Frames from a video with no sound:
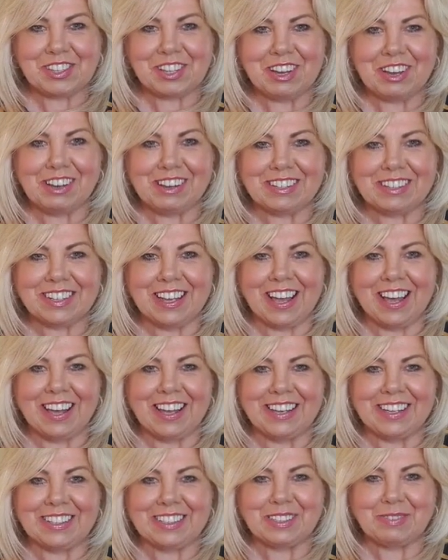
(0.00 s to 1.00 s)
thought
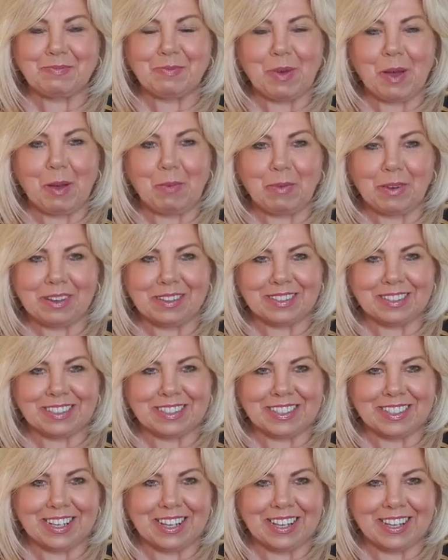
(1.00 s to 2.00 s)
I'd pop on
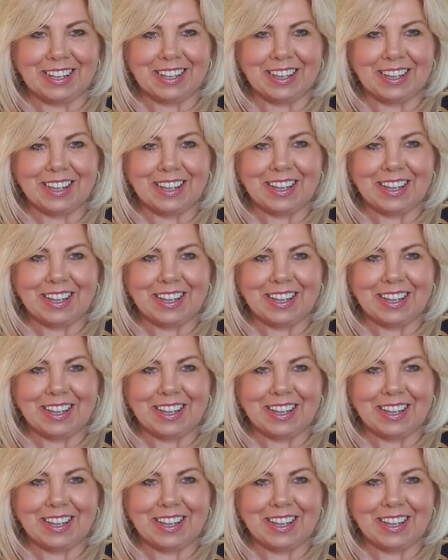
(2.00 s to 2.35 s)
today.